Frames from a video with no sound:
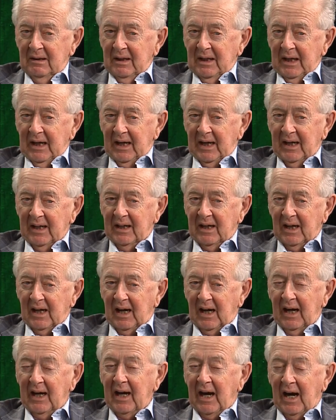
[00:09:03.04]
And
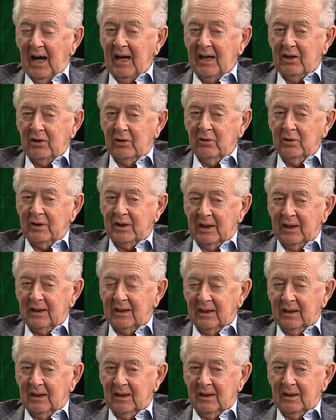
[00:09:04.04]
I do think
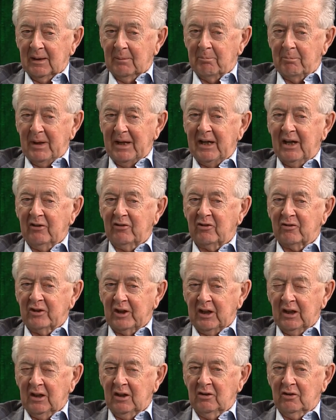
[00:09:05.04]
the biggest
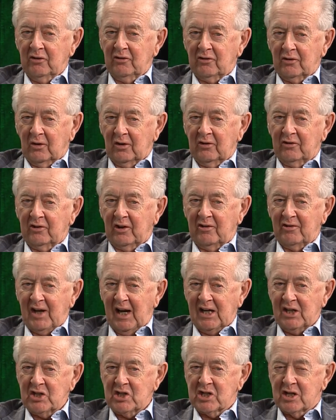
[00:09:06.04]
single source of
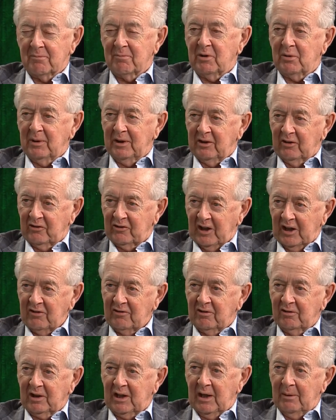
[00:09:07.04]
tension between the
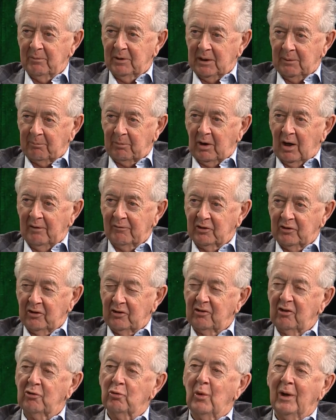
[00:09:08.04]
central government and the
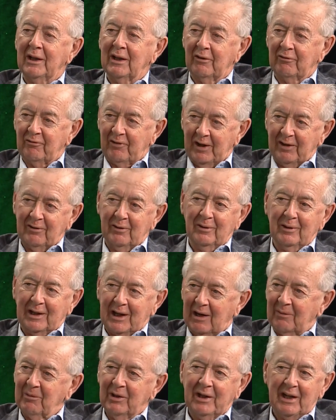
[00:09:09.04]
provinces is when the federal
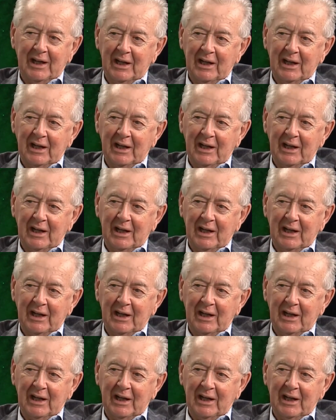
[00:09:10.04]
government